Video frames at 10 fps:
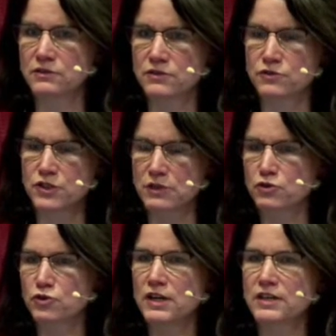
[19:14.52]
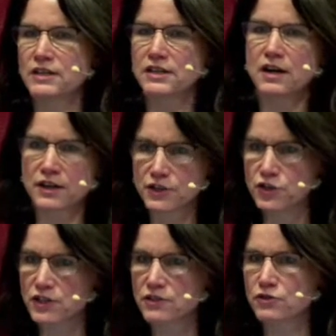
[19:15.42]
Should I encourage
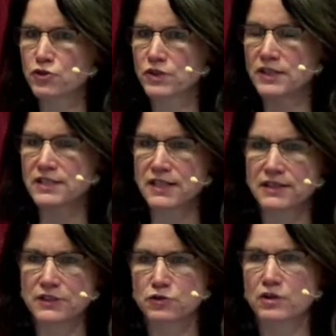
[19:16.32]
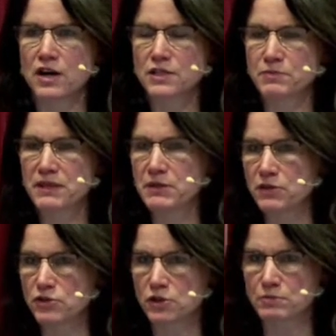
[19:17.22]
it? Should I say that you can't be
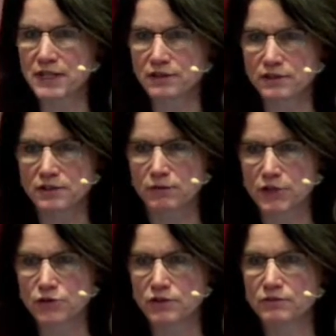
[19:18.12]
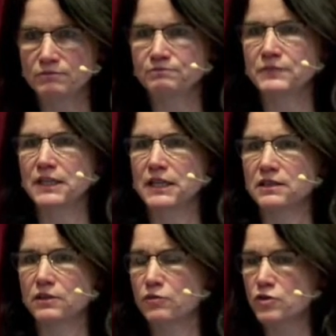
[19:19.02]
because your parents are Russian?
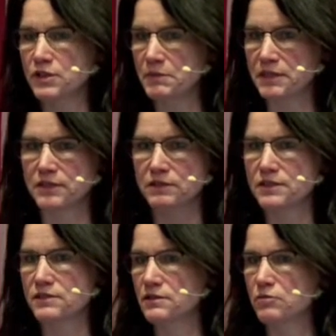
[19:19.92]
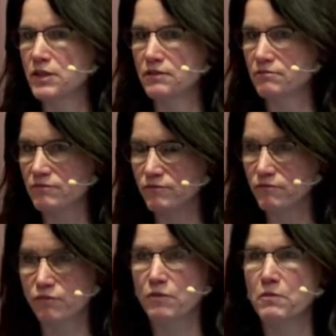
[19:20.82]
And of course, I mean, there is only,
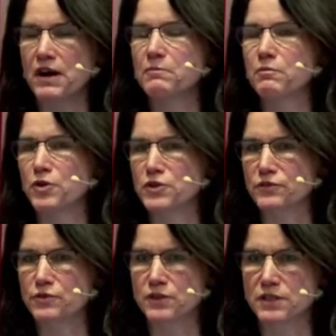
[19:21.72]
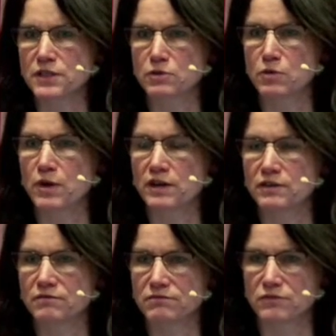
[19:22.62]
from my point of view, there is only
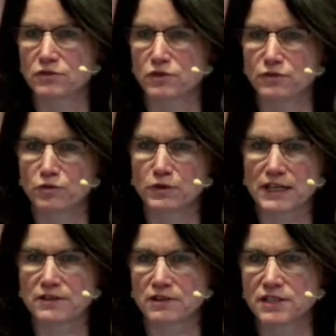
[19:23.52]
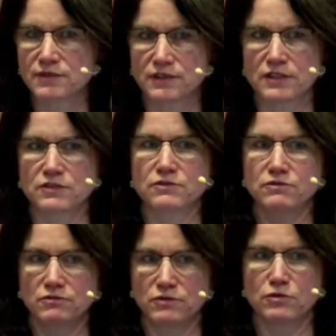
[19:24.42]
one sort of correct answer, that
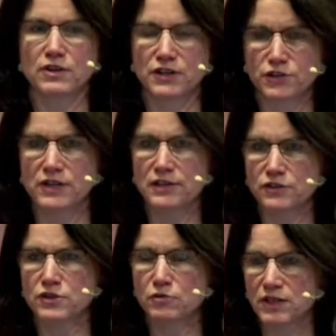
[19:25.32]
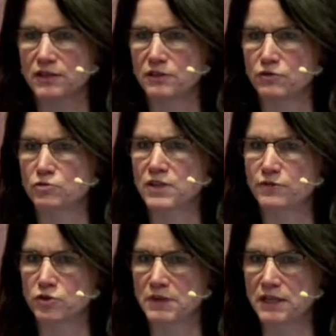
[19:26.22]
you are Russian and Estonian. You don't
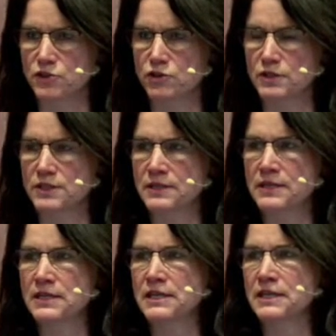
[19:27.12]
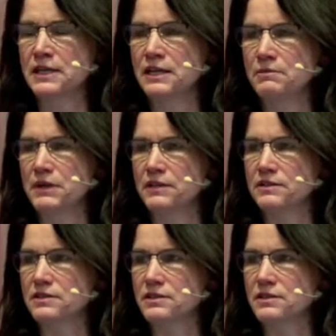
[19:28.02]
have to make a choice. But